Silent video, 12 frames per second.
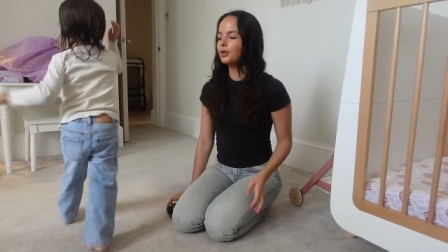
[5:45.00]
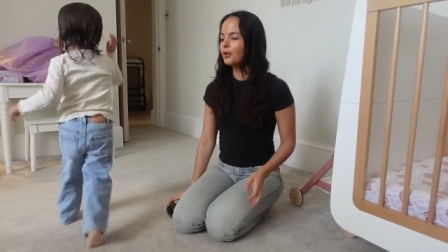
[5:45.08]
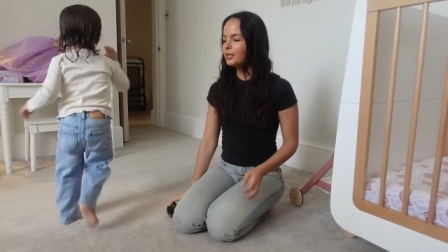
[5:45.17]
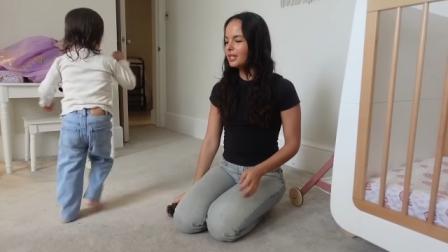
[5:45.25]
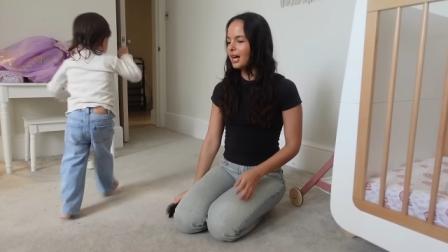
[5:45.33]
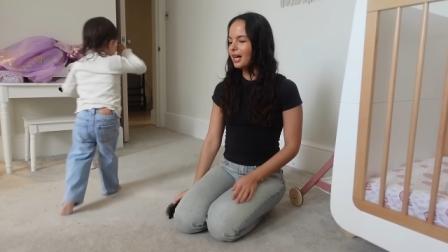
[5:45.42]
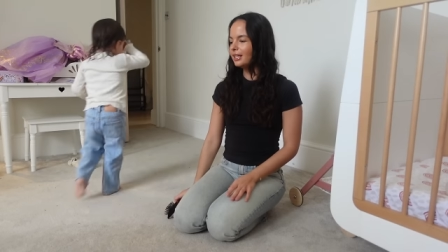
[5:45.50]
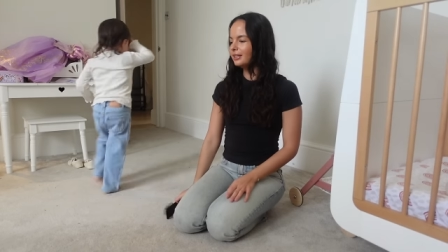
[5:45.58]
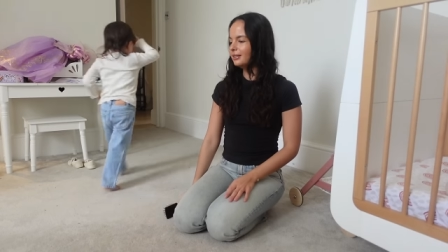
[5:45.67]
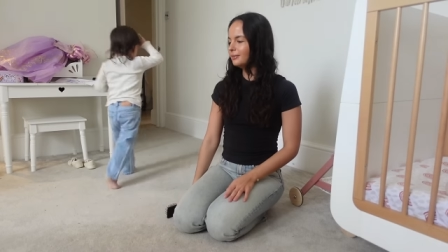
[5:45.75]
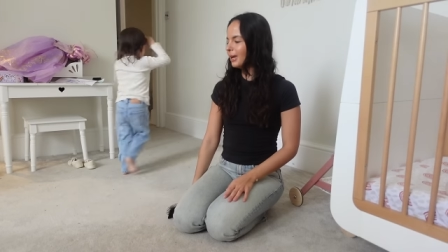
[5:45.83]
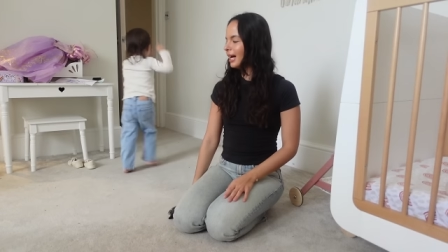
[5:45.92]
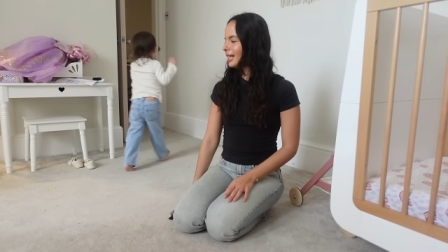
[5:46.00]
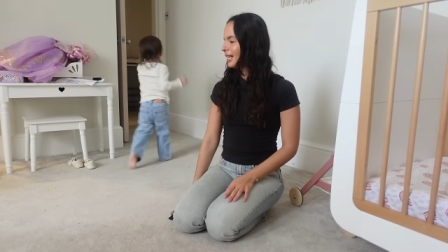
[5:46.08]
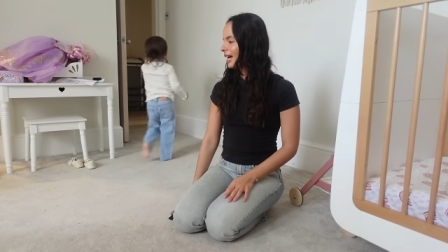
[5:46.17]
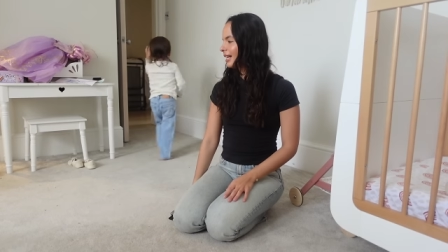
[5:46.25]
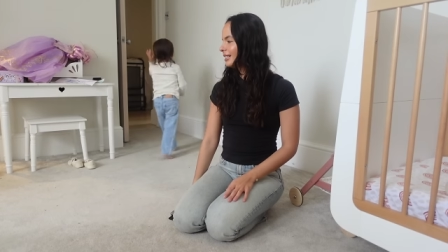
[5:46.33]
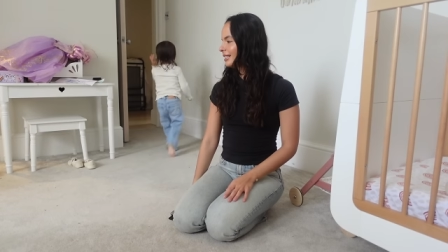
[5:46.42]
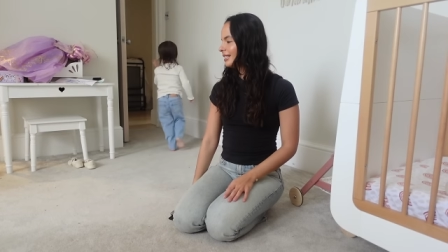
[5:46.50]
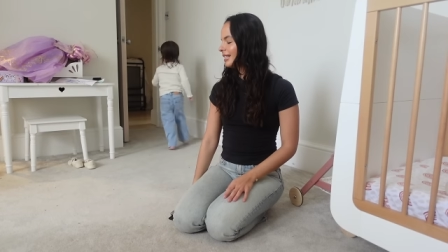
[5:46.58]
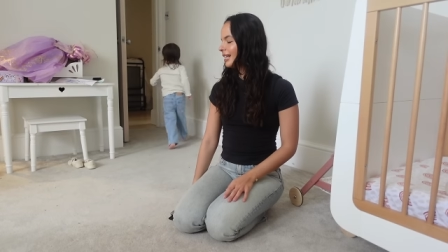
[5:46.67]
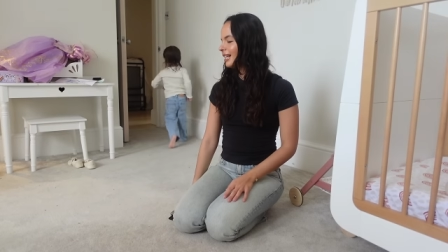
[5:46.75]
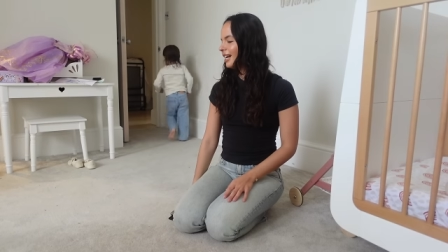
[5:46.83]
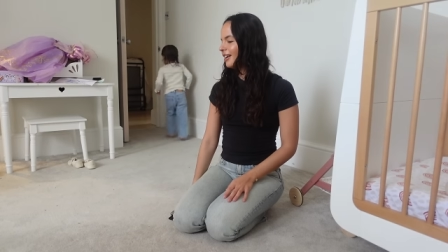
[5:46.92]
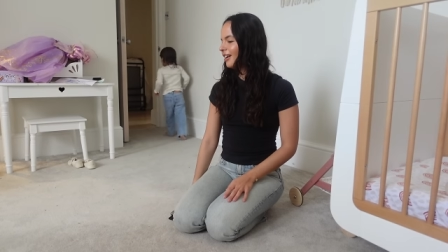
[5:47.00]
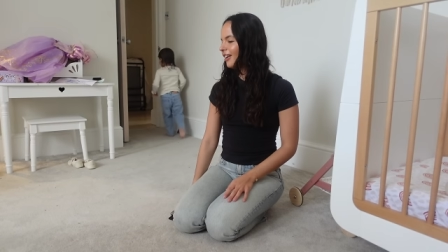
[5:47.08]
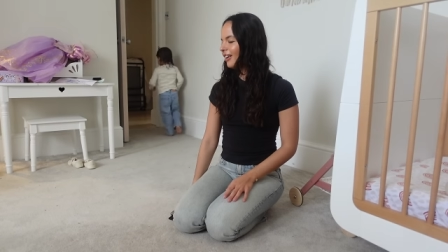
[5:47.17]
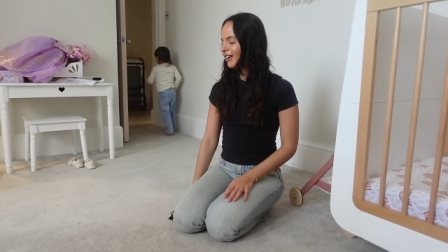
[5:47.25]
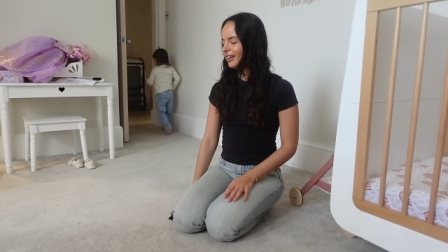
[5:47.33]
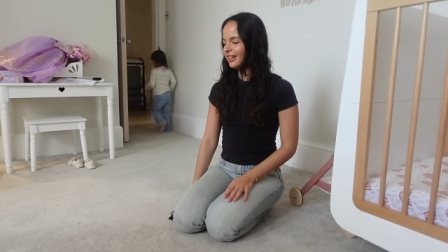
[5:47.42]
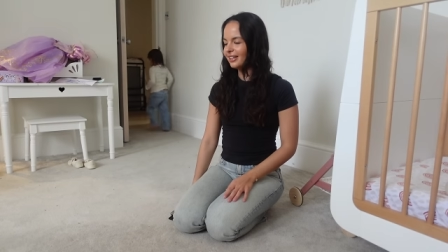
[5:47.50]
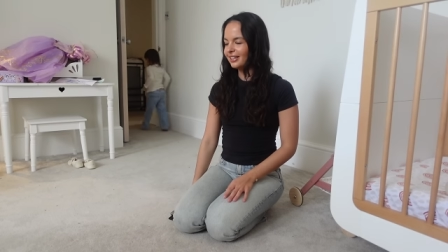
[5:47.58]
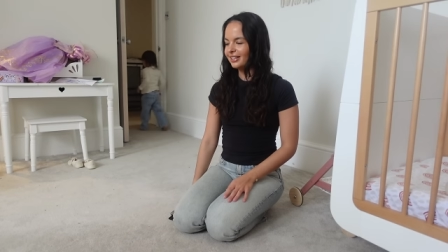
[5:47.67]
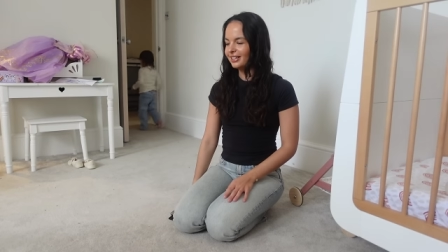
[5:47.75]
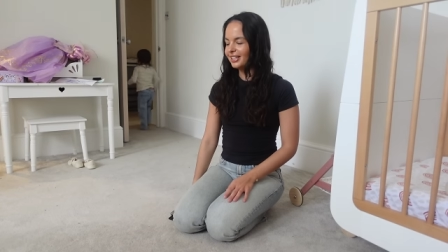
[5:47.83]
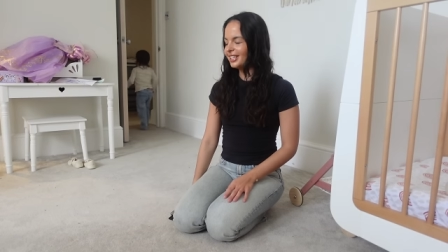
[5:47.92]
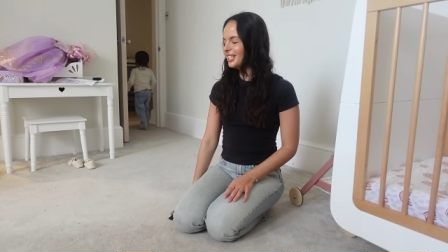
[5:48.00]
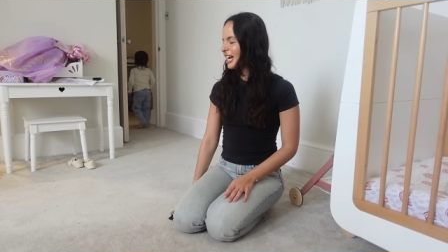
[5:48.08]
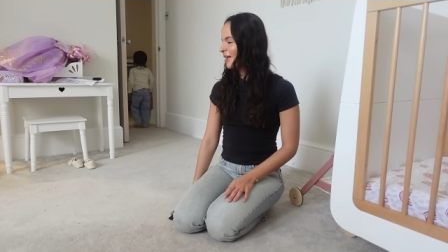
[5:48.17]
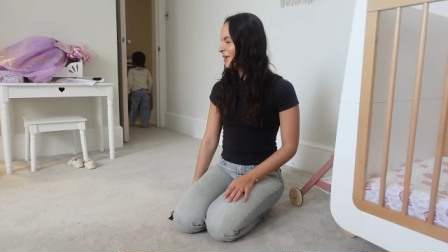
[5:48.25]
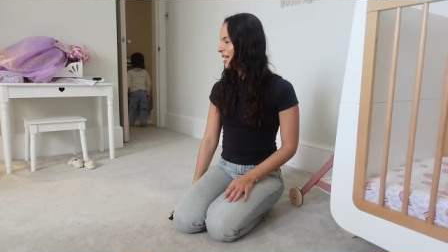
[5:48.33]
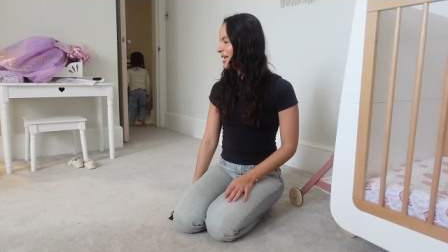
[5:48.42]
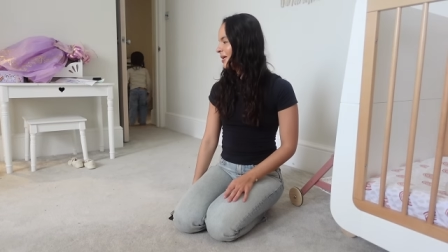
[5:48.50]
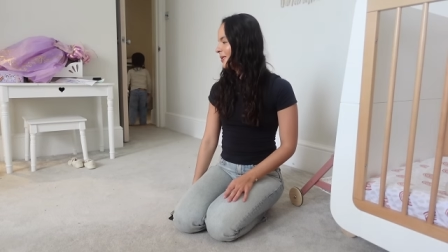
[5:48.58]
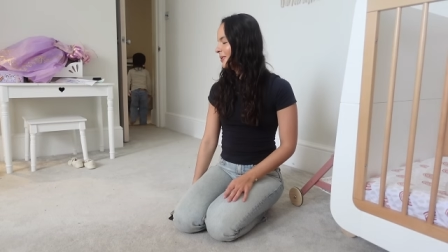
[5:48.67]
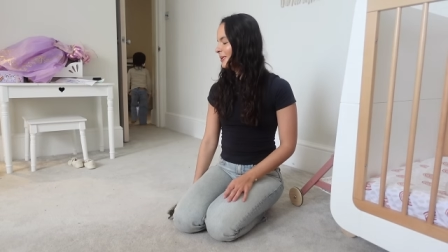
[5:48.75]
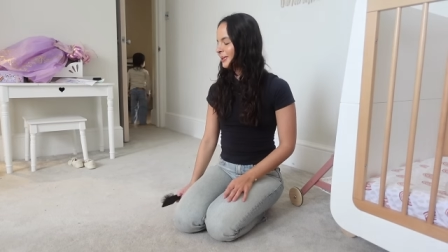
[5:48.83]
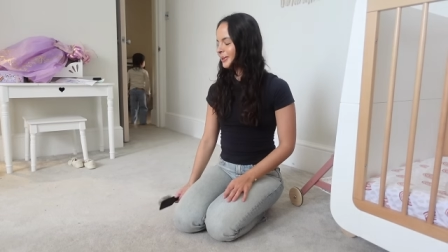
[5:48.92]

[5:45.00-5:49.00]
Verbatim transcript: you're done. Bye then. See you later. Good knowing you. If